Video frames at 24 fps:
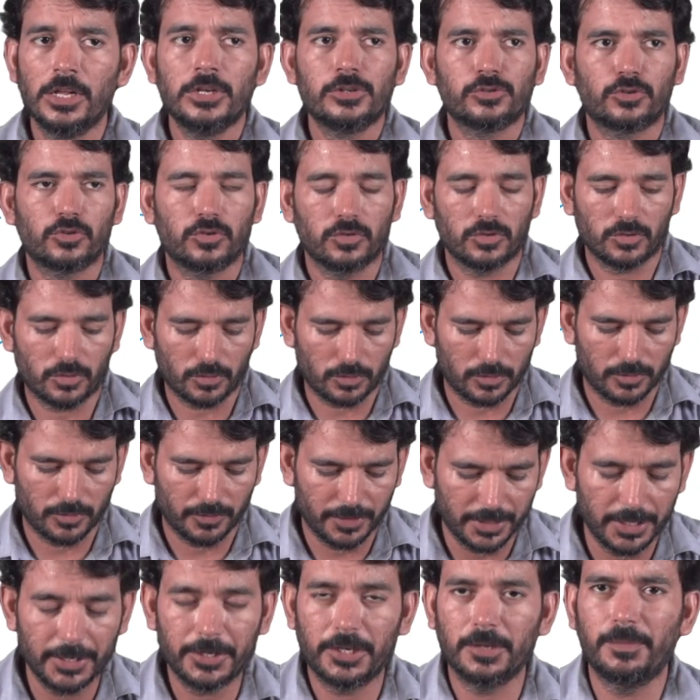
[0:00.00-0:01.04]
So
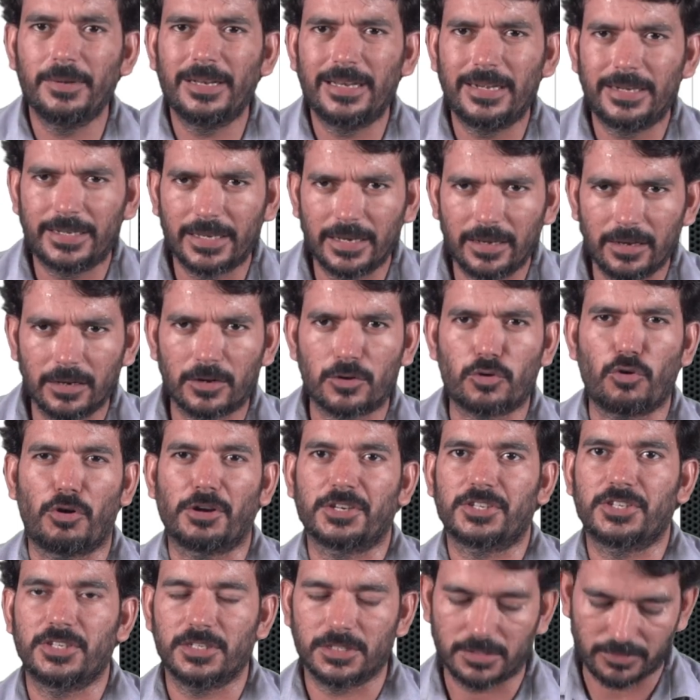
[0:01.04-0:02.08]
we need to be little
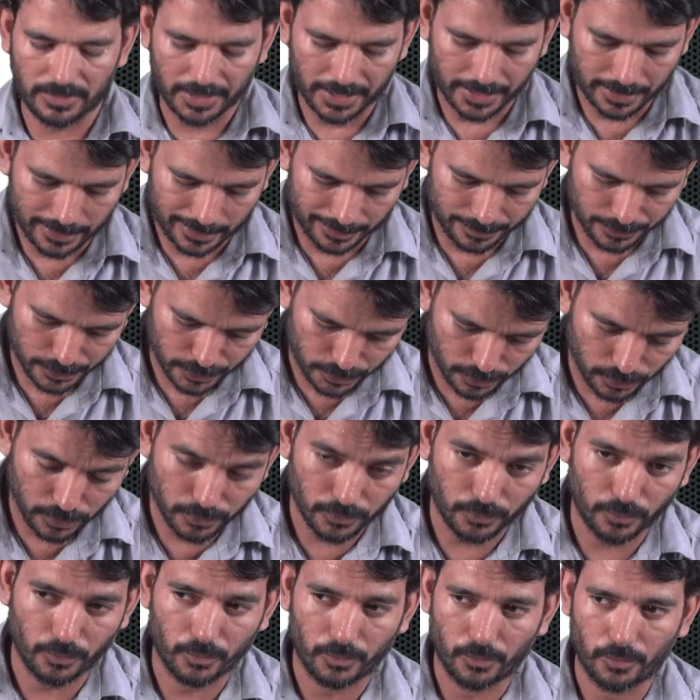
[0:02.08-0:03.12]
cautious when it comes
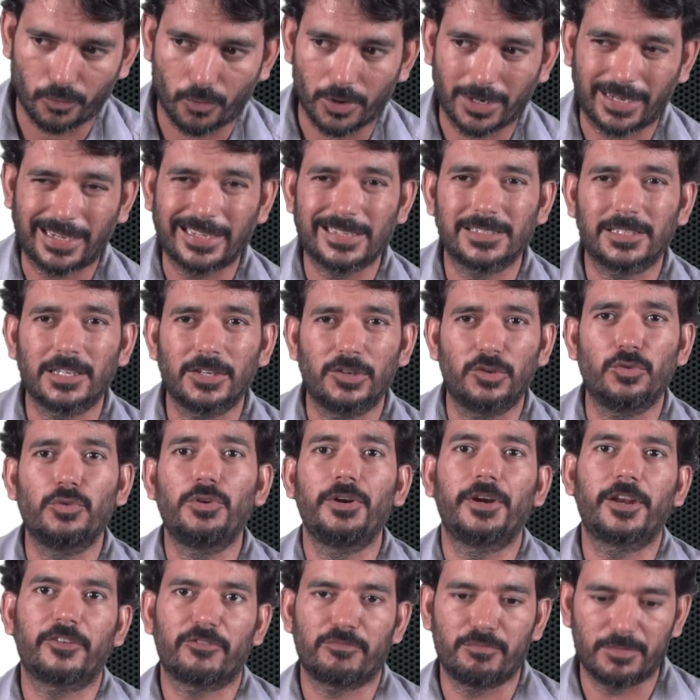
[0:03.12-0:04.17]
to what is the
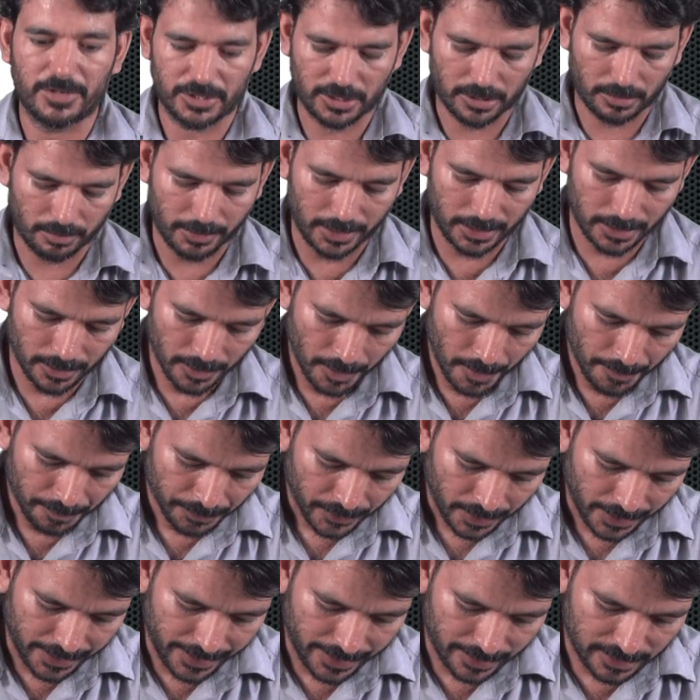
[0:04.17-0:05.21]
unit of measurement.
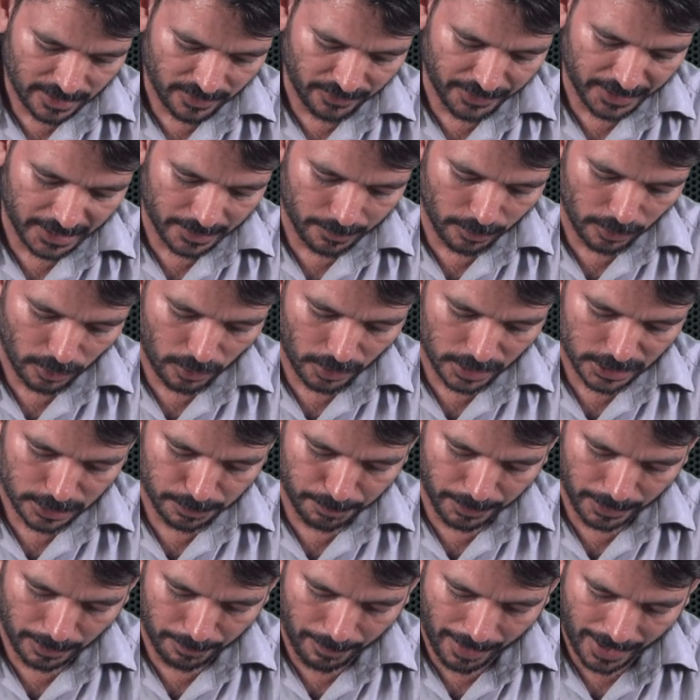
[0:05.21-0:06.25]
Here the variable cost
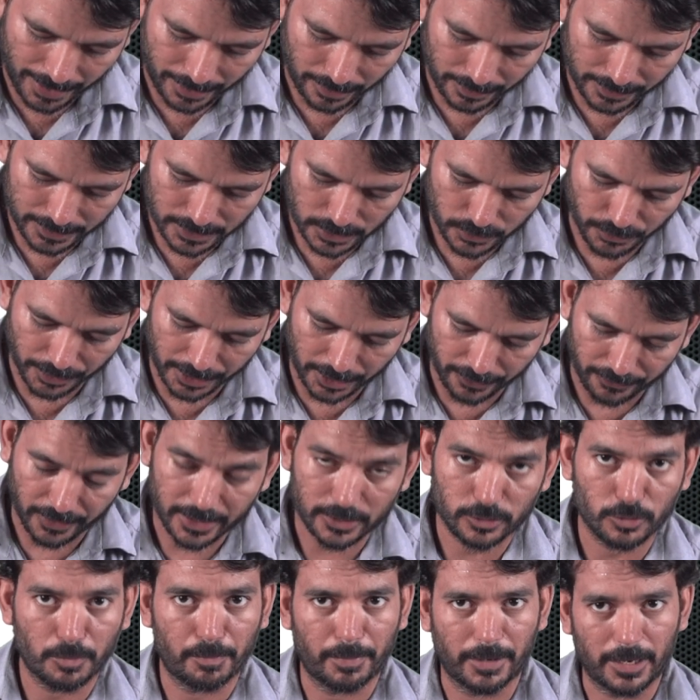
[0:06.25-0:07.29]
per battery is
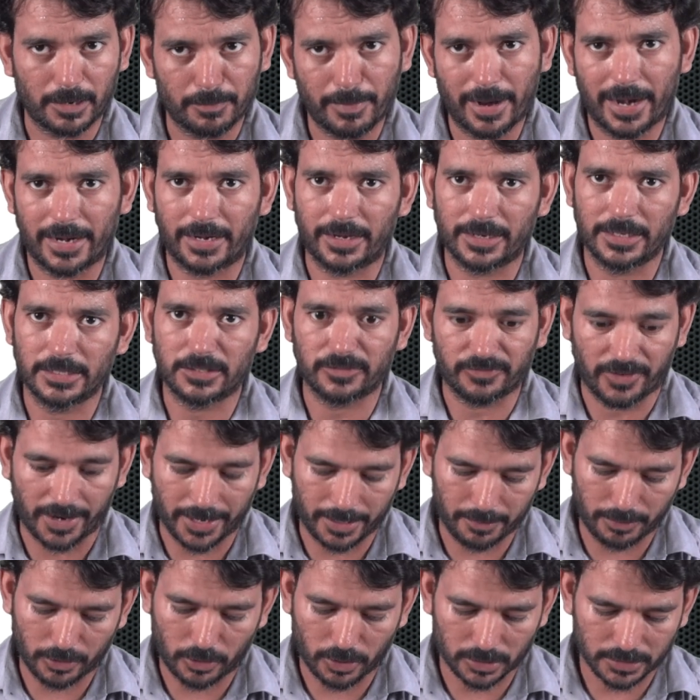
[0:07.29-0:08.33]
25. So per battery is
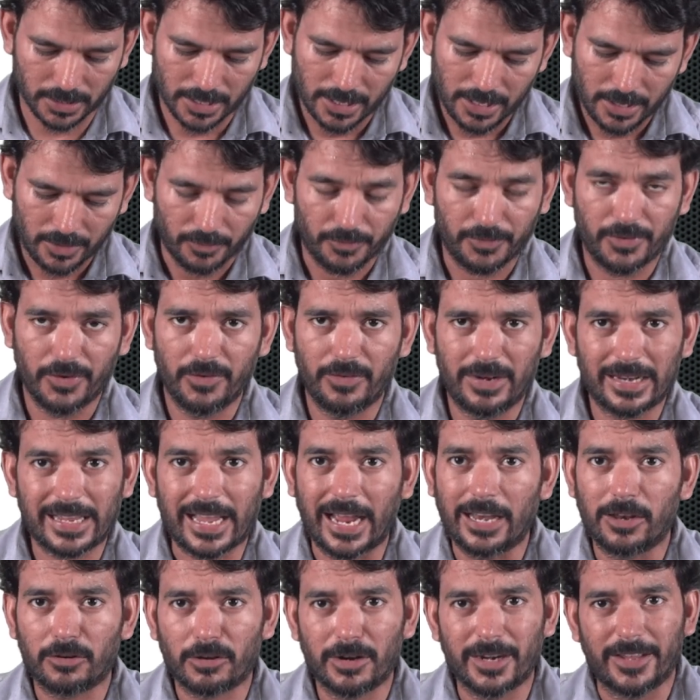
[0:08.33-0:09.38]
fine, because we will
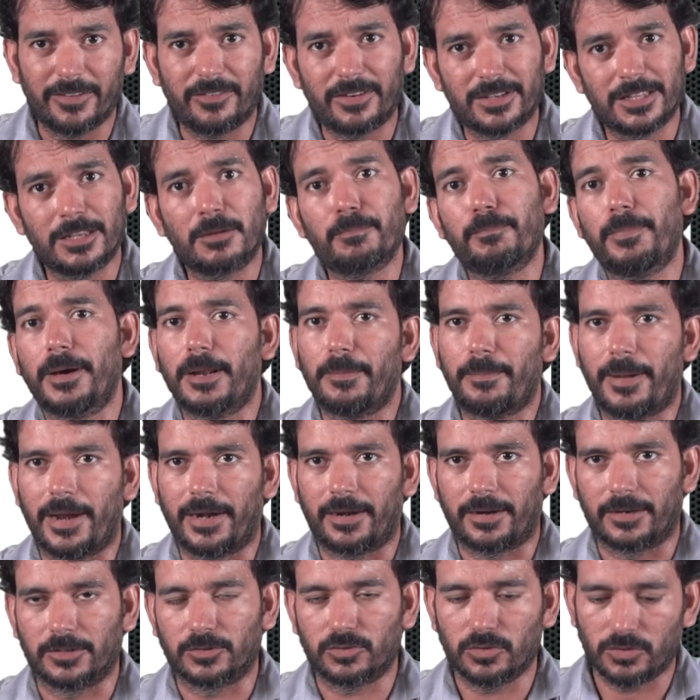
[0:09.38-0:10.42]
calculate everything per
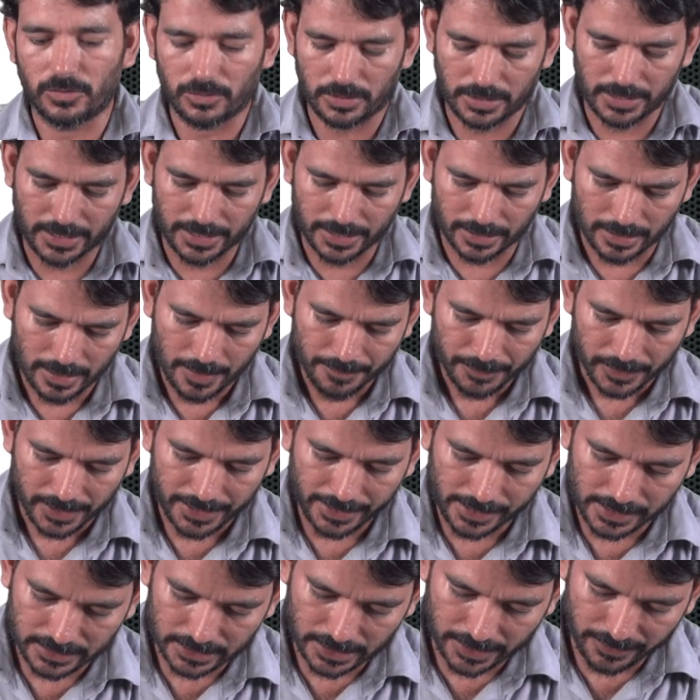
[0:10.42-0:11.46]
battery. So here
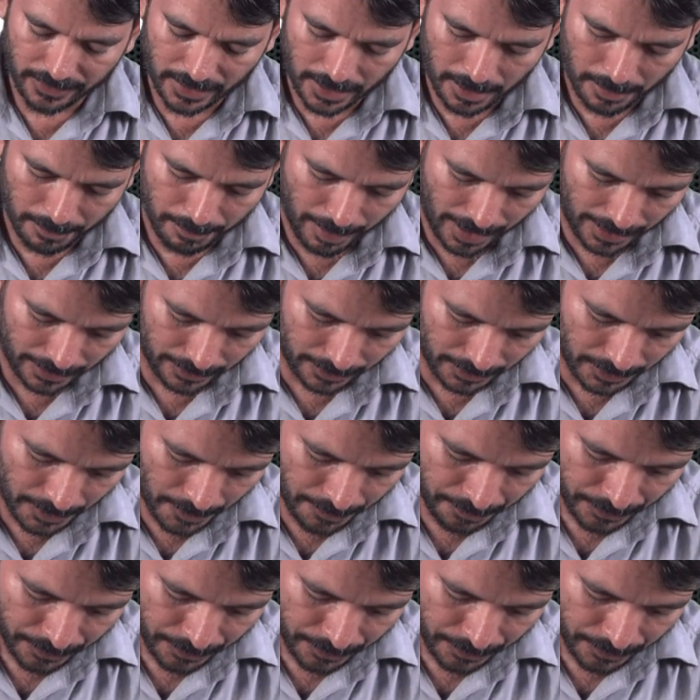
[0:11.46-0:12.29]
it is given in battery.